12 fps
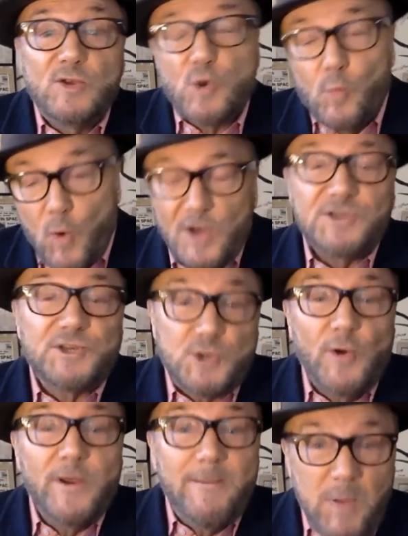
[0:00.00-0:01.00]
towards
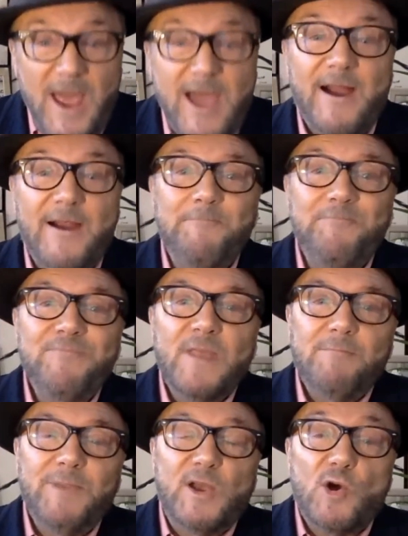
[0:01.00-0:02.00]
Tony Blair
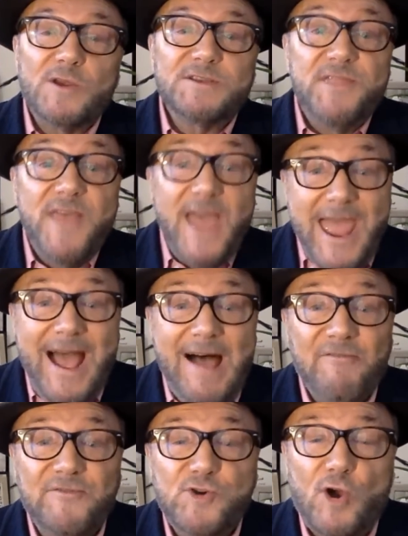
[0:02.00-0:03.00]
because they
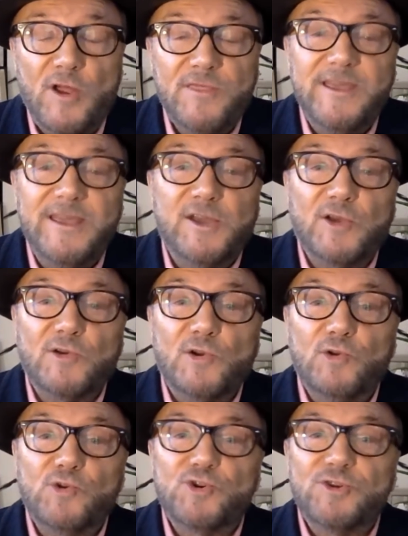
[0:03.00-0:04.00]
have drawn the
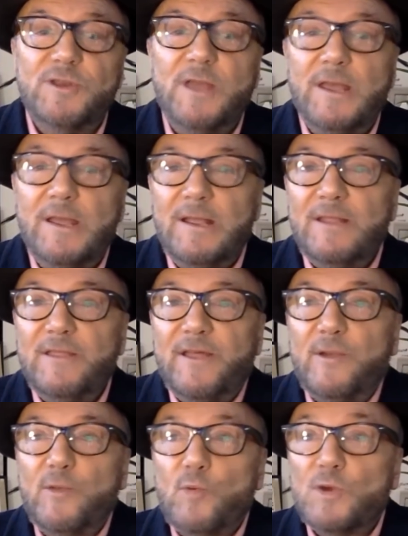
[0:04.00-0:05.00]
conclusion that
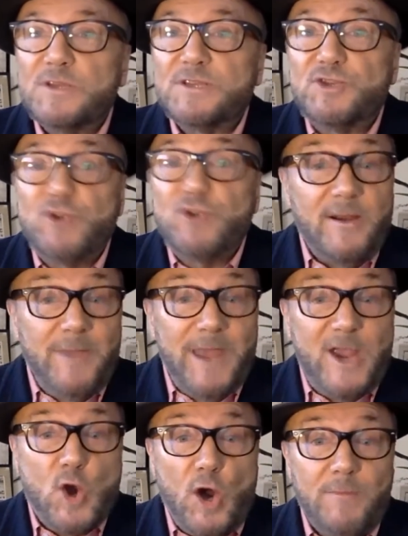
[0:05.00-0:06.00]
it was Jeremy
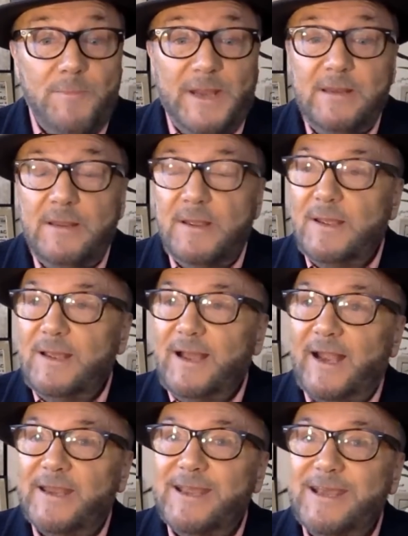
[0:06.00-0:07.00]
Corbyn
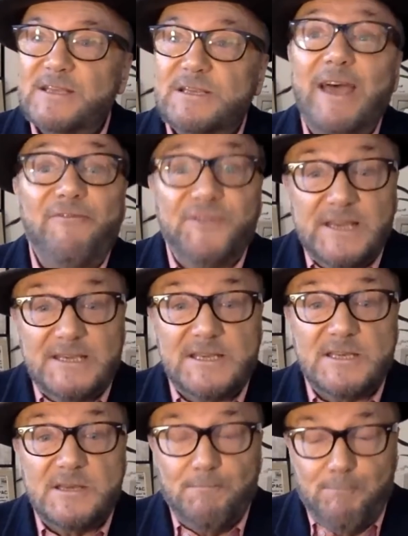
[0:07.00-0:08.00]
and his
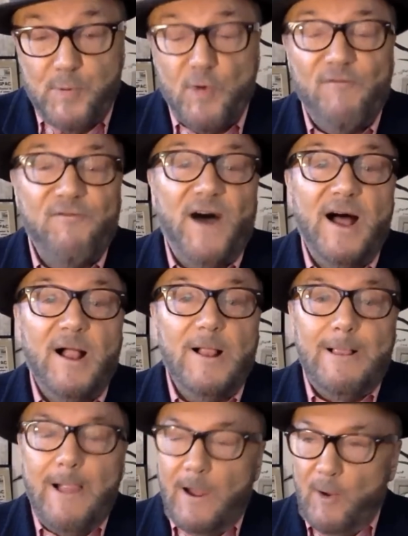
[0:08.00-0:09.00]
leftist
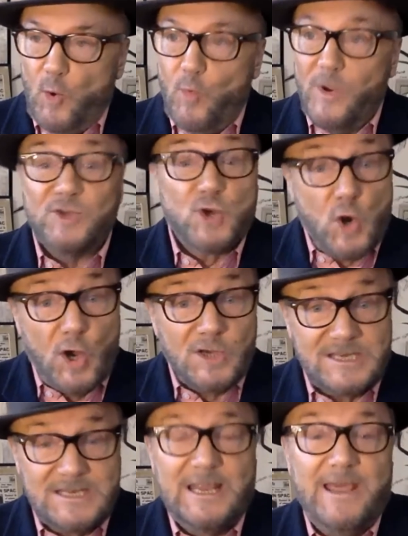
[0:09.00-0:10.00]
profile which
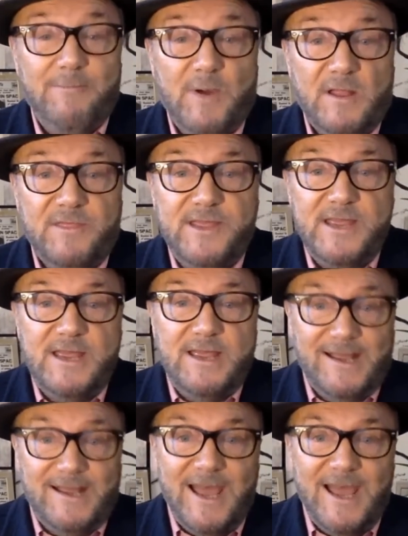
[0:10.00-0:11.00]
cost Labour the
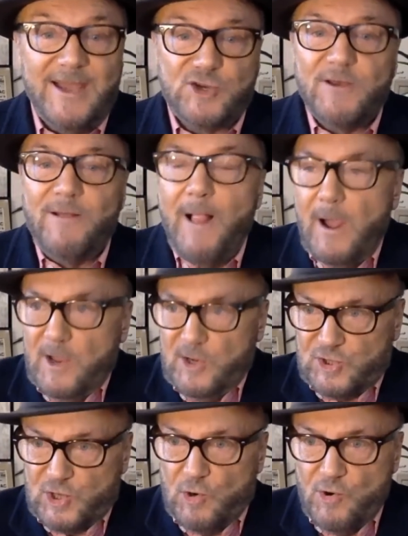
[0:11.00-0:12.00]
election.
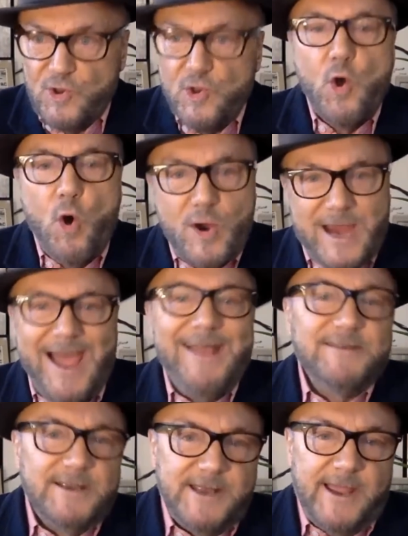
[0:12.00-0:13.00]
So no
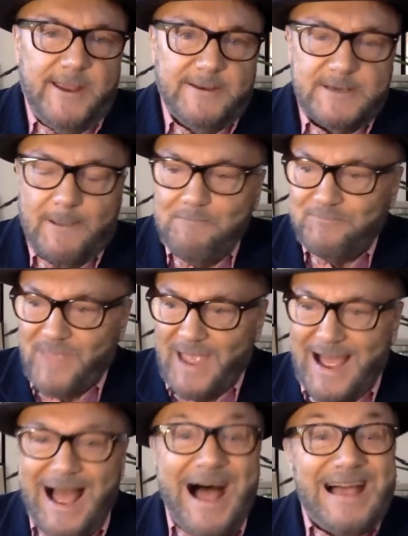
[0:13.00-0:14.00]
candidate
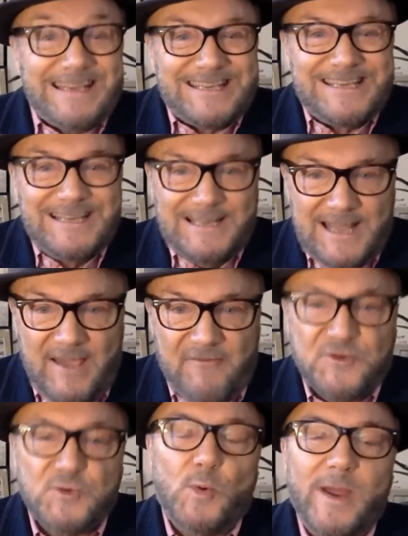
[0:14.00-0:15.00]
as
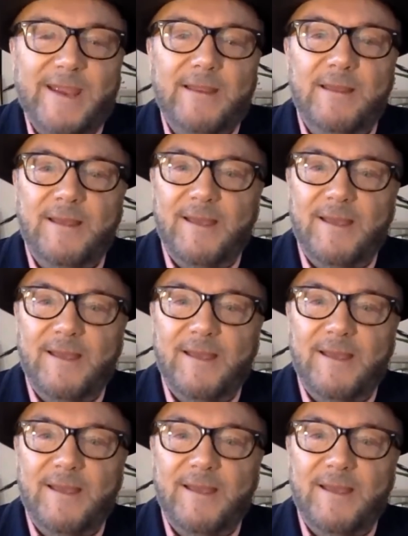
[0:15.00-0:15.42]
left-wing